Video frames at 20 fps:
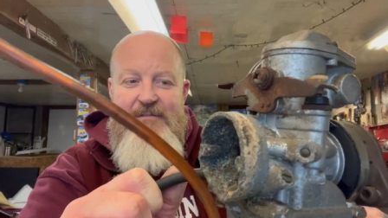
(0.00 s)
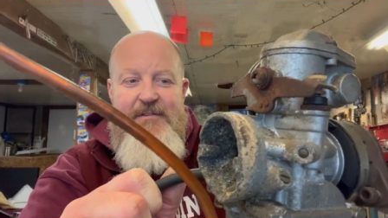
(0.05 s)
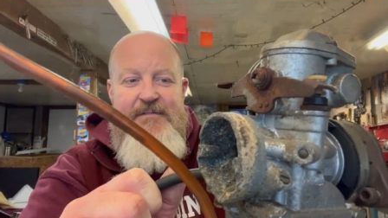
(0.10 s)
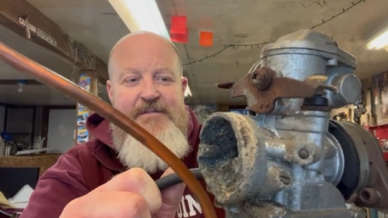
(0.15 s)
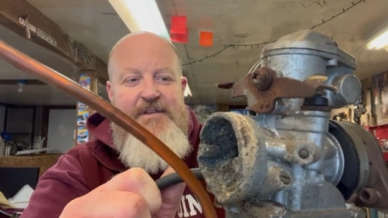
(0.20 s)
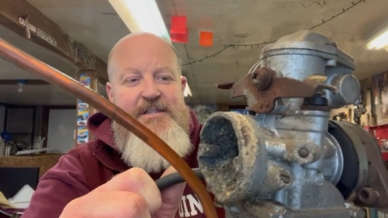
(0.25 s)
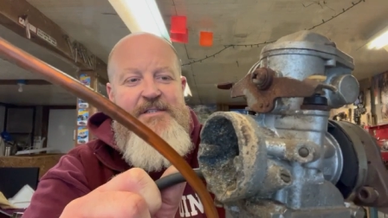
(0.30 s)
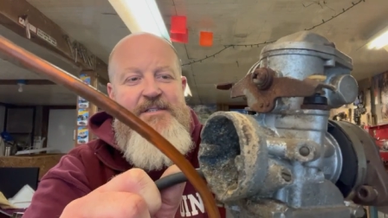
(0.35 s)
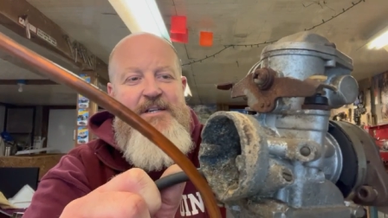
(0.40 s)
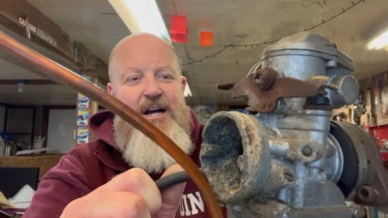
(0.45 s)
of
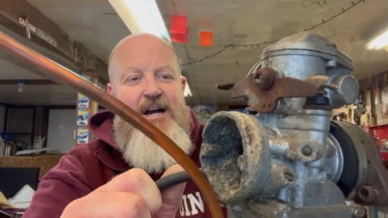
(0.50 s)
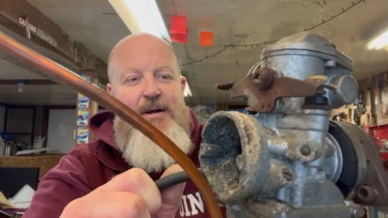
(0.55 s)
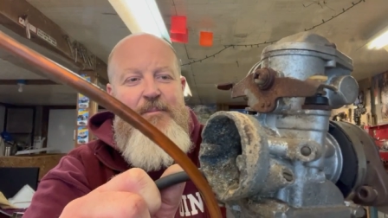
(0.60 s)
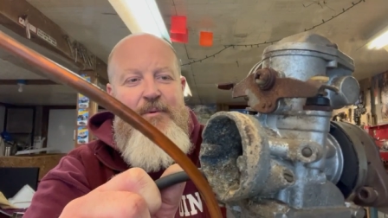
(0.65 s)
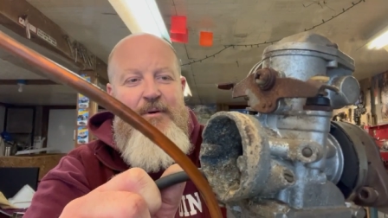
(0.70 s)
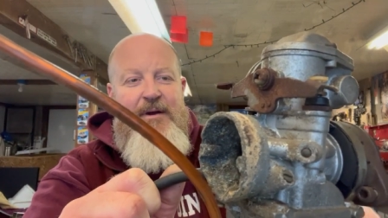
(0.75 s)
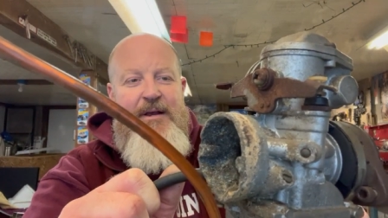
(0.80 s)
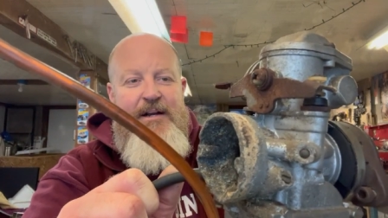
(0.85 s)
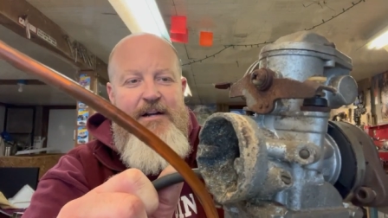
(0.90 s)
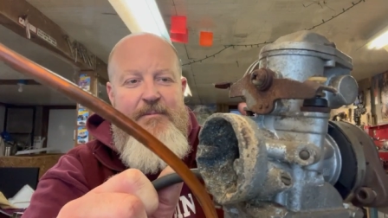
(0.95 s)
this
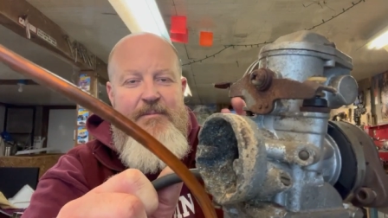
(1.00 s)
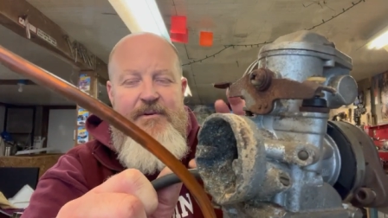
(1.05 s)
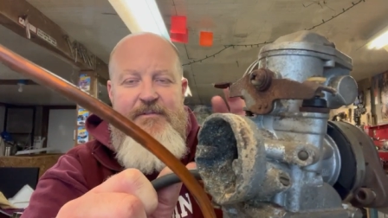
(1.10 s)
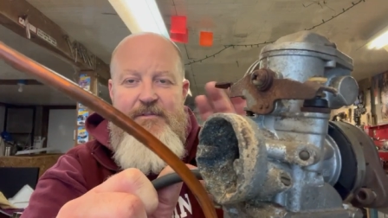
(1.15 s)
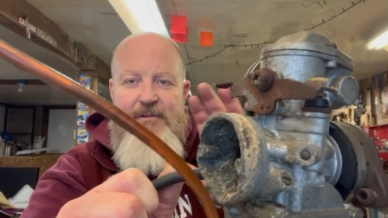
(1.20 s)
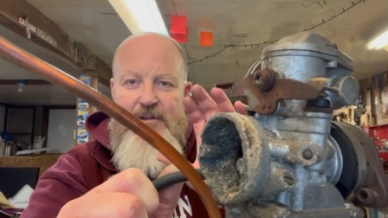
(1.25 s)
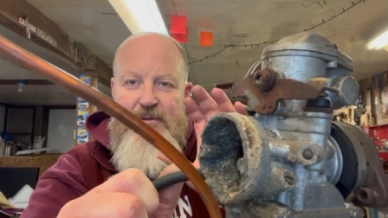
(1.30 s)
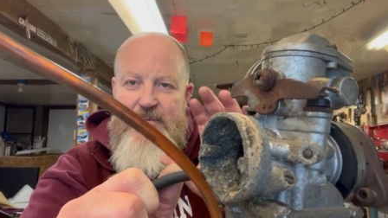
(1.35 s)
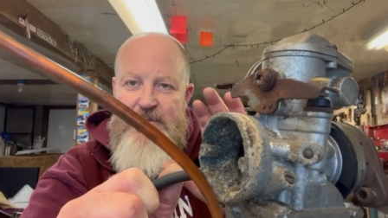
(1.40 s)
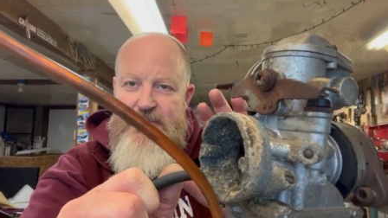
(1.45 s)
carburetor, but
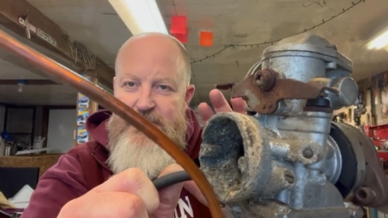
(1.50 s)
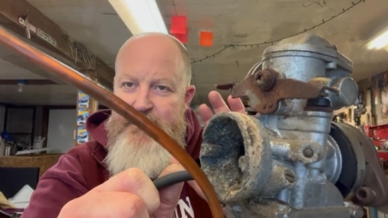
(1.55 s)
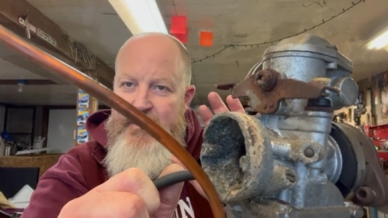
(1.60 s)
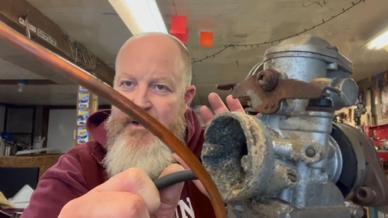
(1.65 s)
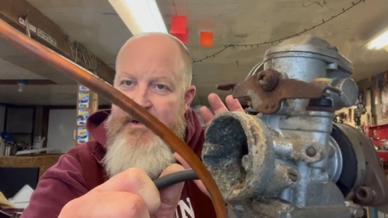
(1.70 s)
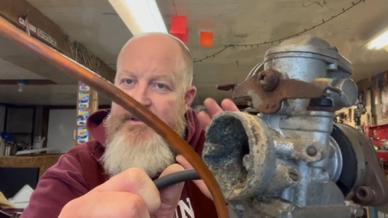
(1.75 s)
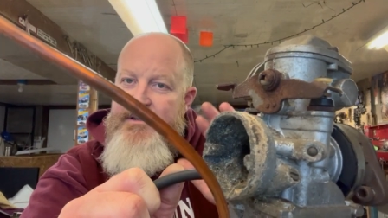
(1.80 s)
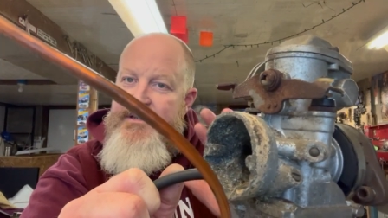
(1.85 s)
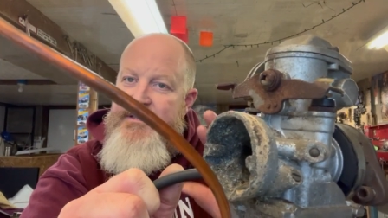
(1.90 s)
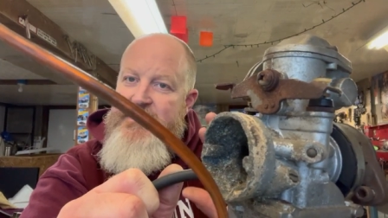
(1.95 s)
for the most
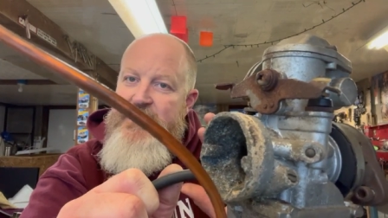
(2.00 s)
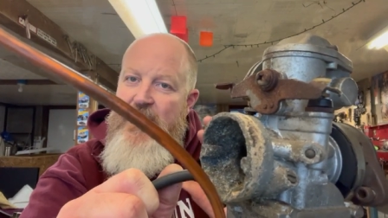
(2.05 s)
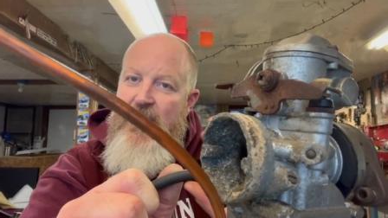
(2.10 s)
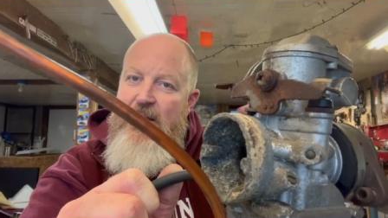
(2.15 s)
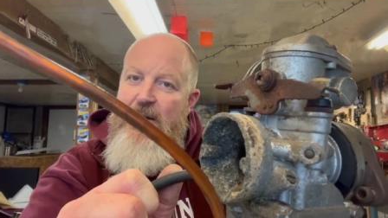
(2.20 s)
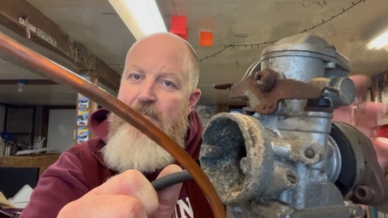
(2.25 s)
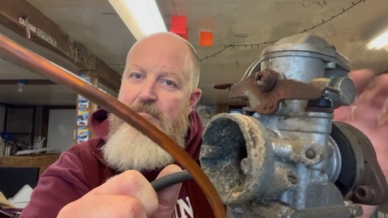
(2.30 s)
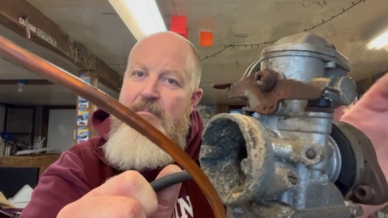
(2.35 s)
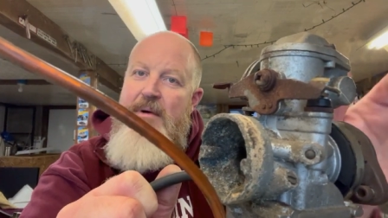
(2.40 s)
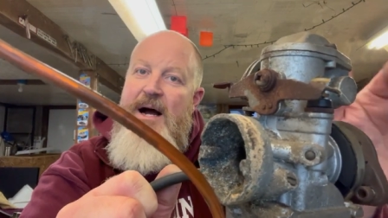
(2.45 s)
part, this
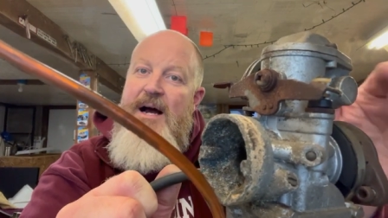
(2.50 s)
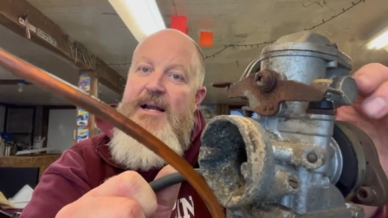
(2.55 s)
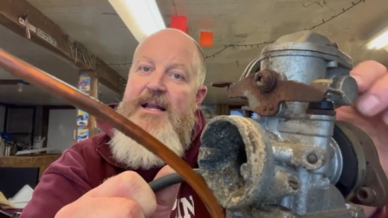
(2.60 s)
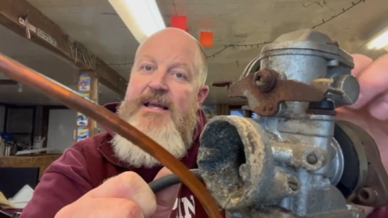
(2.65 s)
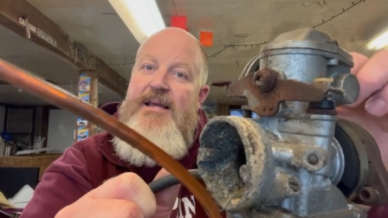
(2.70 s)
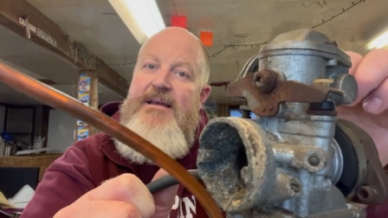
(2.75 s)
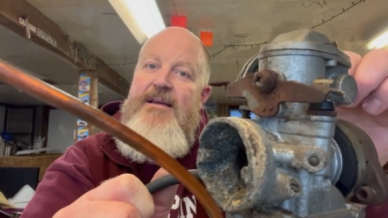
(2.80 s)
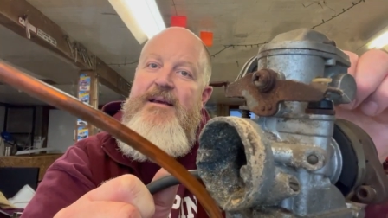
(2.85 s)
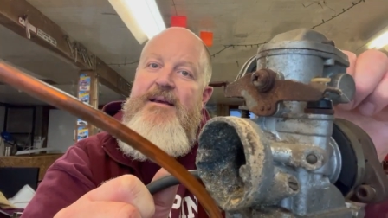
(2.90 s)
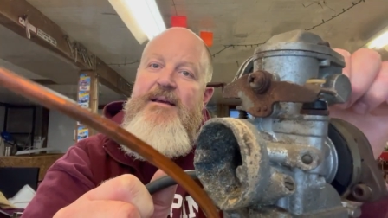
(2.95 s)
carb
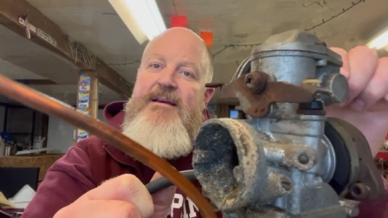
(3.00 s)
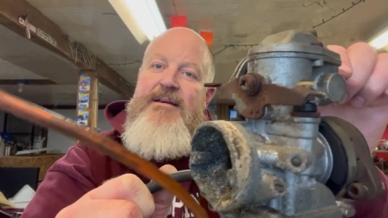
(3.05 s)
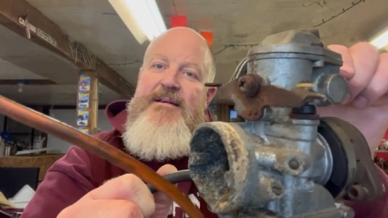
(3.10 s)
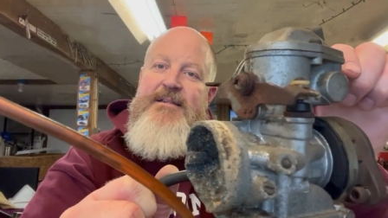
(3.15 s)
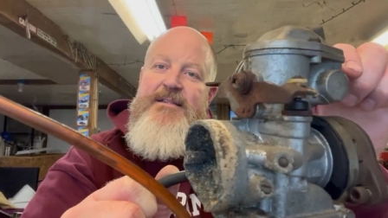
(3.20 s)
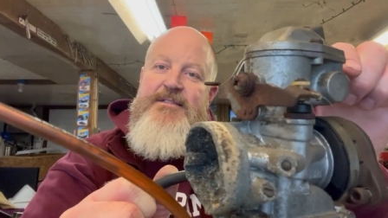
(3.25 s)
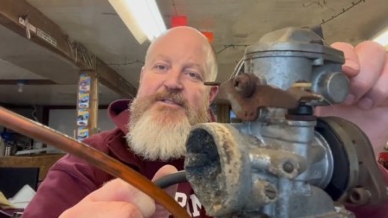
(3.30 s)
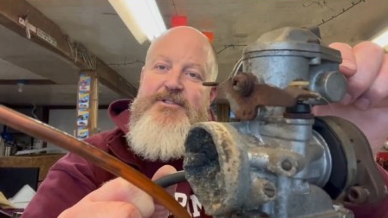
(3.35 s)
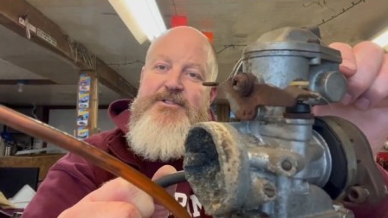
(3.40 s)
body is